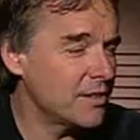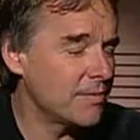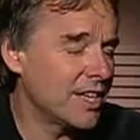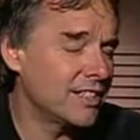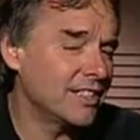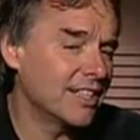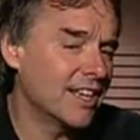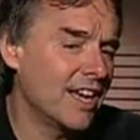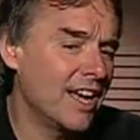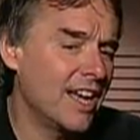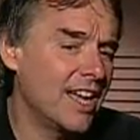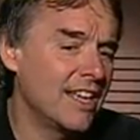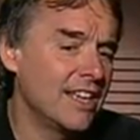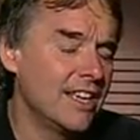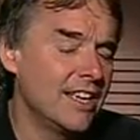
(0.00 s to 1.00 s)
about the
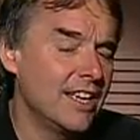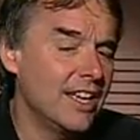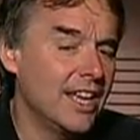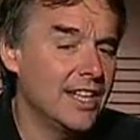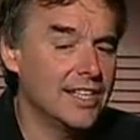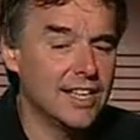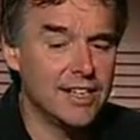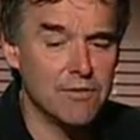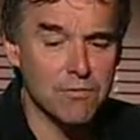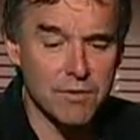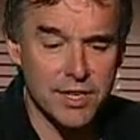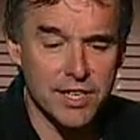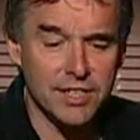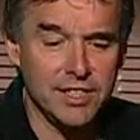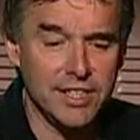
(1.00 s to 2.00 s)
guy and that he
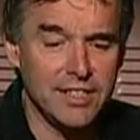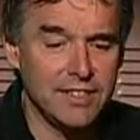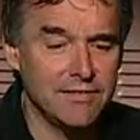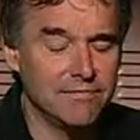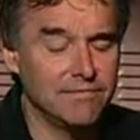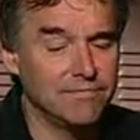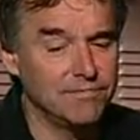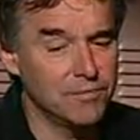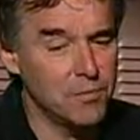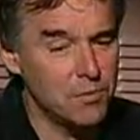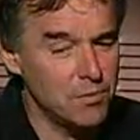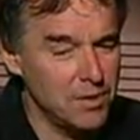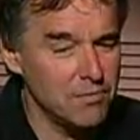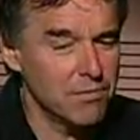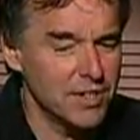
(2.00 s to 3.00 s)
really
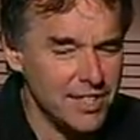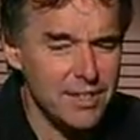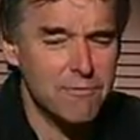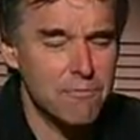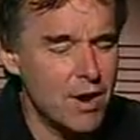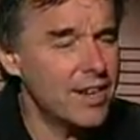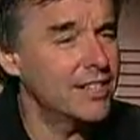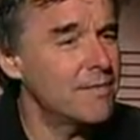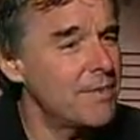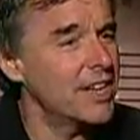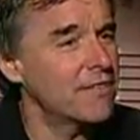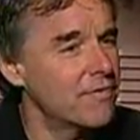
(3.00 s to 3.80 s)
really wanted to make